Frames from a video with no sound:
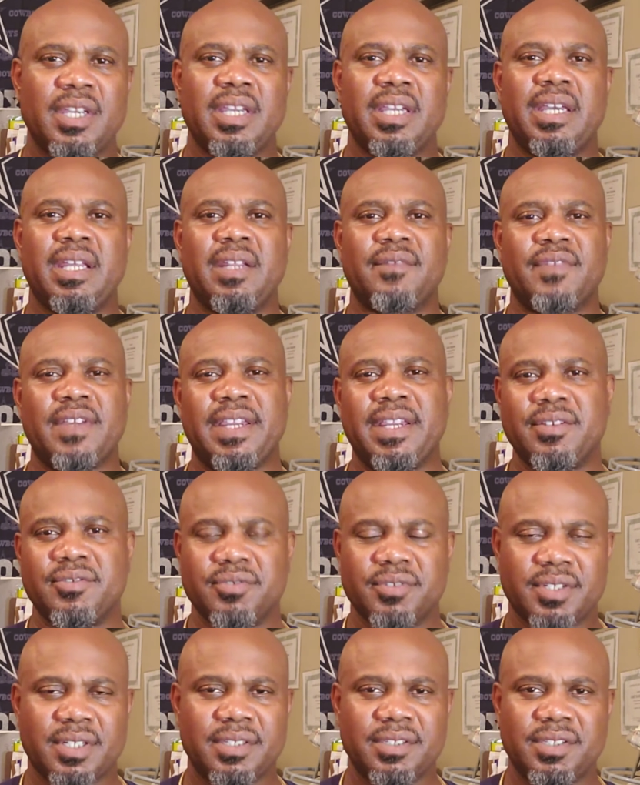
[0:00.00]
And if the injuries
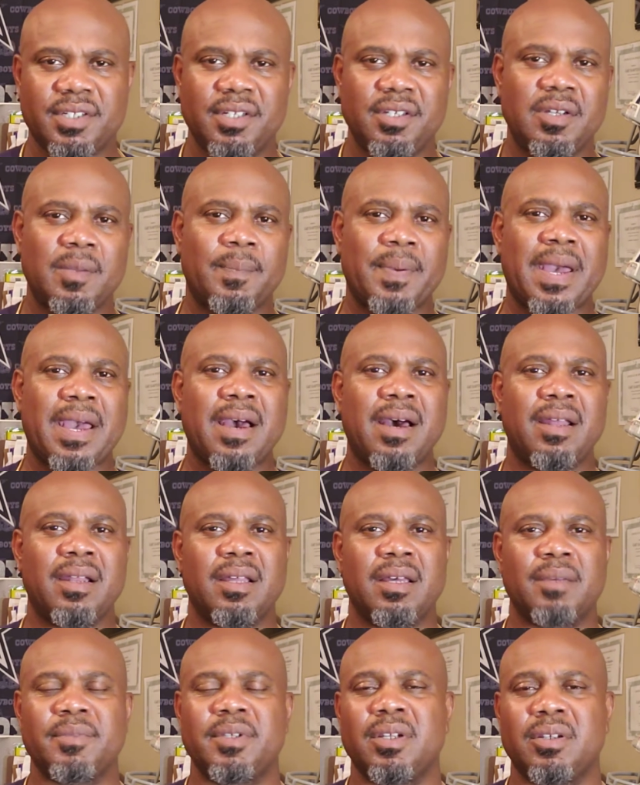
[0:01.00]
continue to pile
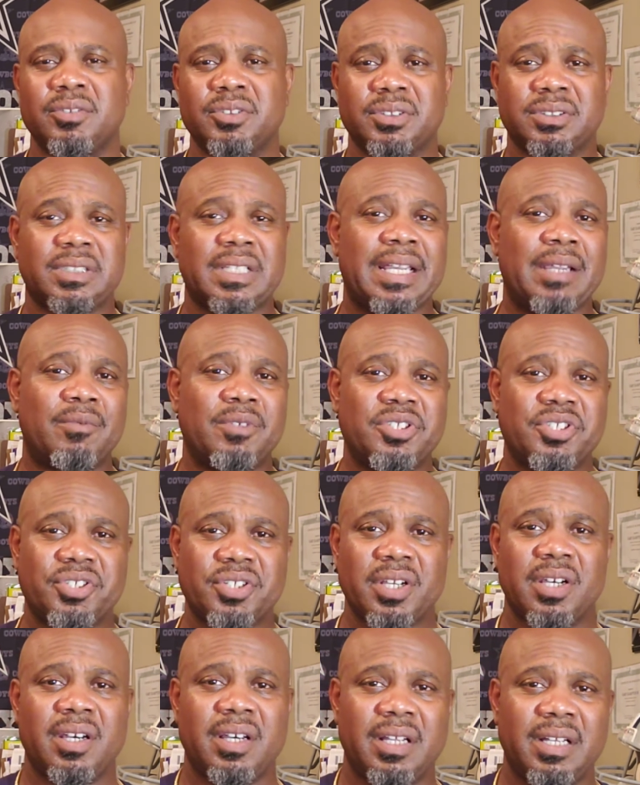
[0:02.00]
up, just like with
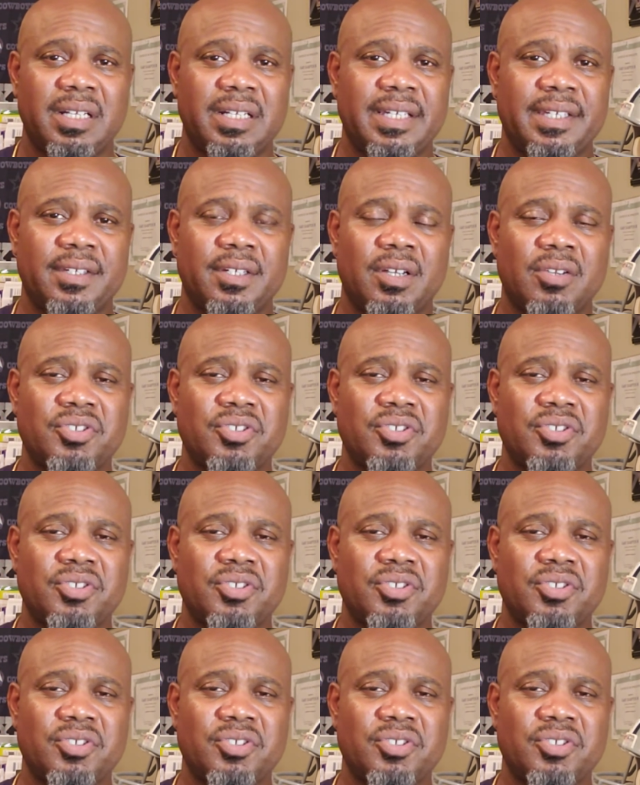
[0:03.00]
Sean Lee.